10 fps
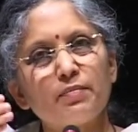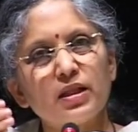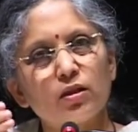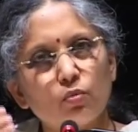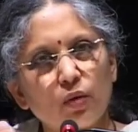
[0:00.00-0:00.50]
come
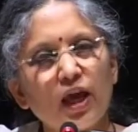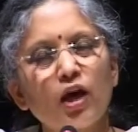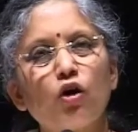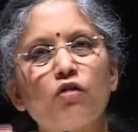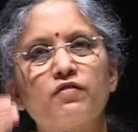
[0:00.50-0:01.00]
in the
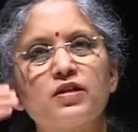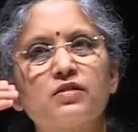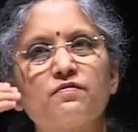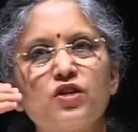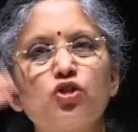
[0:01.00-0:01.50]
way of
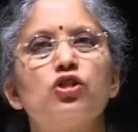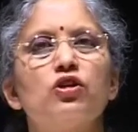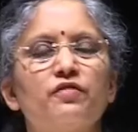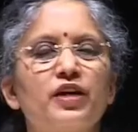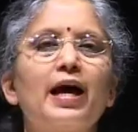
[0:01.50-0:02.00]
his
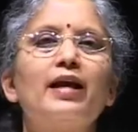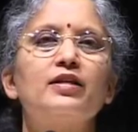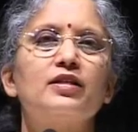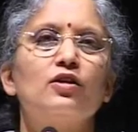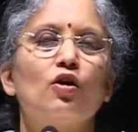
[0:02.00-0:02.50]
vision of
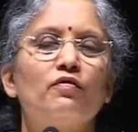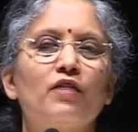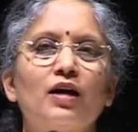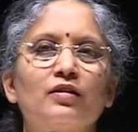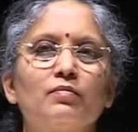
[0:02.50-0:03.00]
reality,
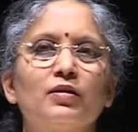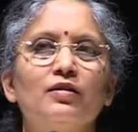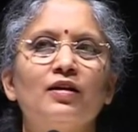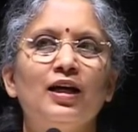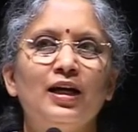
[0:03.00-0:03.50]
of
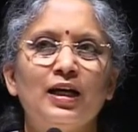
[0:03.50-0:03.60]
Atman,